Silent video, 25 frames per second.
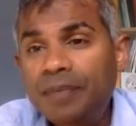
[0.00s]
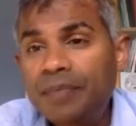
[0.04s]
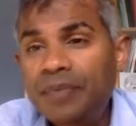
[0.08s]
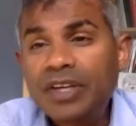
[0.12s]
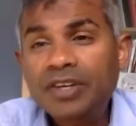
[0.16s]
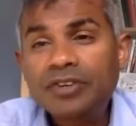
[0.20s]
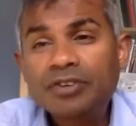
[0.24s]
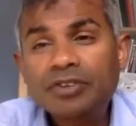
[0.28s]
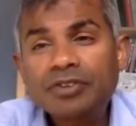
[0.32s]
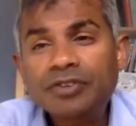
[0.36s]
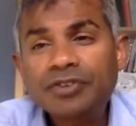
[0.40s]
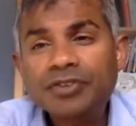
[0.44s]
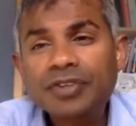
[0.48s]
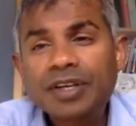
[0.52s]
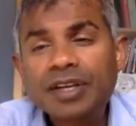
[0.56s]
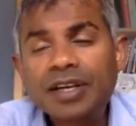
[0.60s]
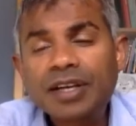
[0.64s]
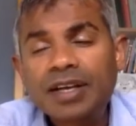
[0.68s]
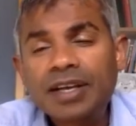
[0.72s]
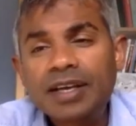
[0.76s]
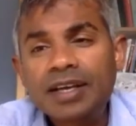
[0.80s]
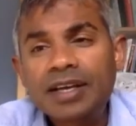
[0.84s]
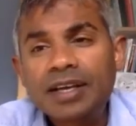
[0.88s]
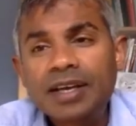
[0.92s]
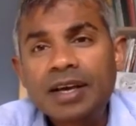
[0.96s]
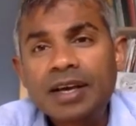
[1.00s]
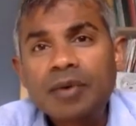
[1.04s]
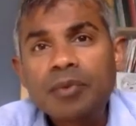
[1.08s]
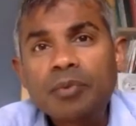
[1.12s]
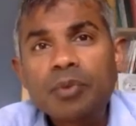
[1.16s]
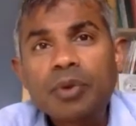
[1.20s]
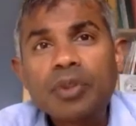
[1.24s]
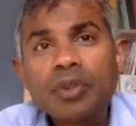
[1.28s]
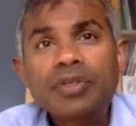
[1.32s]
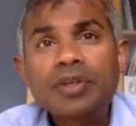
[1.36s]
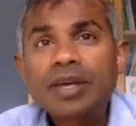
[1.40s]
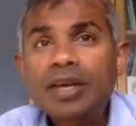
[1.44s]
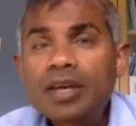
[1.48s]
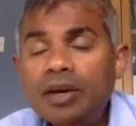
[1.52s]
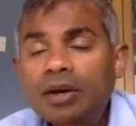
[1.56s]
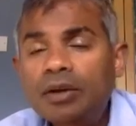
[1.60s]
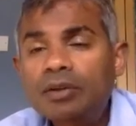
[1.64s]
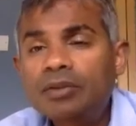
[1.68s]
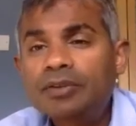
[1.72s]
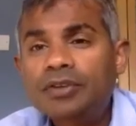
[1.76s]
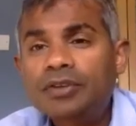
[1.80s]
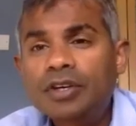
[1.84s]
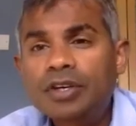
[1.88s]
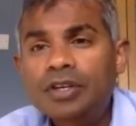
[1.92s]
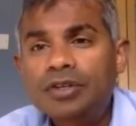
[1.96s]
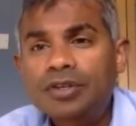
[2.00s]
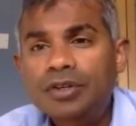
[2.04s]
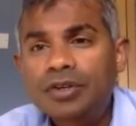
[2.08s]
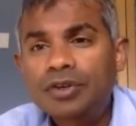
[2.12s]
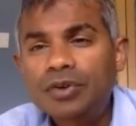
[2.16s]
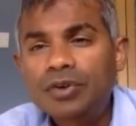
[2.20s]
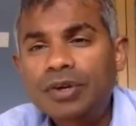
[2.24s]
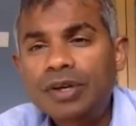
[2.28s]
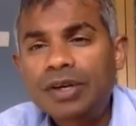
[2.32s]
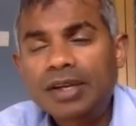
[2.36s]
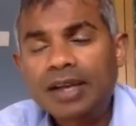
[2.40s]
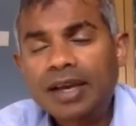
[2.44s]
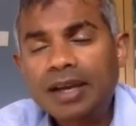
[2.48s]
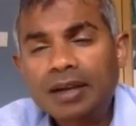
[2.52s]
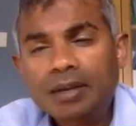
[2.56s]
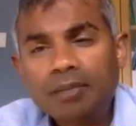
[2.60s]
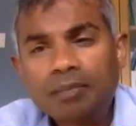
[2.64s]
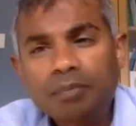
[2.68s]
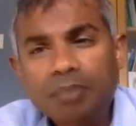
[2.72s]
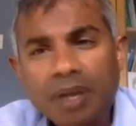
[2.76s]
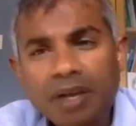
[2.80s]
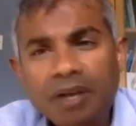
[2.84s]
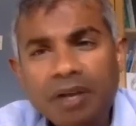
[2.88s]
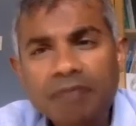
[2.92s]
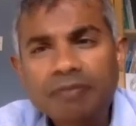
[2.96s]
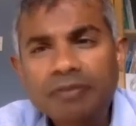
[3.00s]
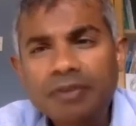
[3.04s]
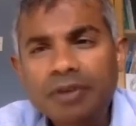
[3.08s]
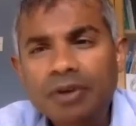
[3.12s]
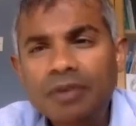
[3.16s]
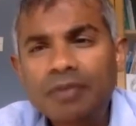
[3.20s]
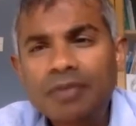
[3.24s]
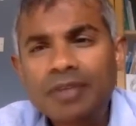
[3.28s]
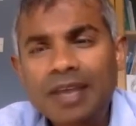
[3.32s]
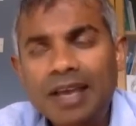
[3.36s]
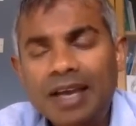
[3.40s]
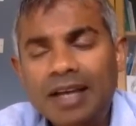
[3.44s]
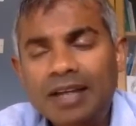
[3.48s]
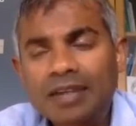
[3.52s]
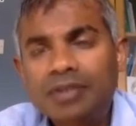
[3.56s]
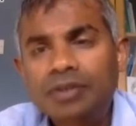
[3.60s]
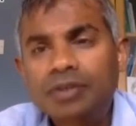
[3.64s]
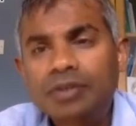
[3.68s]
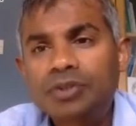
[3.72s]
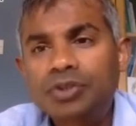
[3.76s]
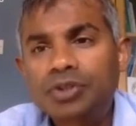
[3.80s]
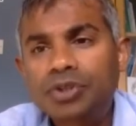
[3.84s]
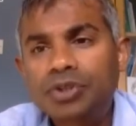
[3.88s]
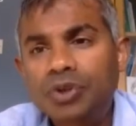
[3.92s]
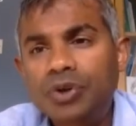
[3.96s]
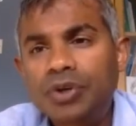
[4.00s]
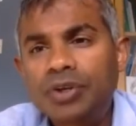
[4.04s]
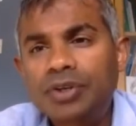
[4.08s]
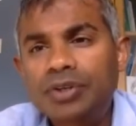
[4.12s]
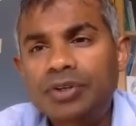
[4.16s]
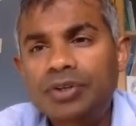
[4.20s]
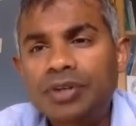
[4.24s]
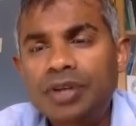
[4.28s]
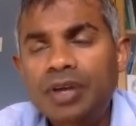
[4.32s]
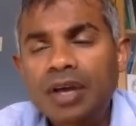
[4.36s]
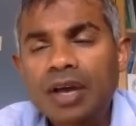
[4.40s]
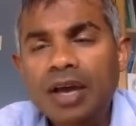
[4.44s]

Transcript: Interestingly, with keyhole surgery, you can get a better view of the actual joint,